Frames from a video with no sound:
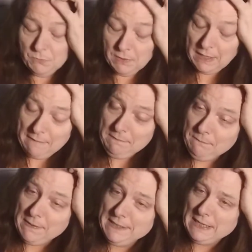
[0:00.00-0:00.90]
Having
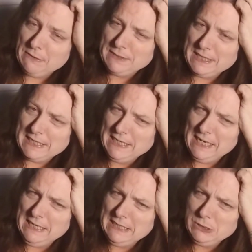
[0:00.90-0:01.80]
found out that I can't
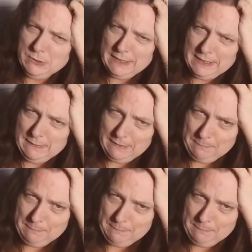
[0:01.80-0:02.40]
get training in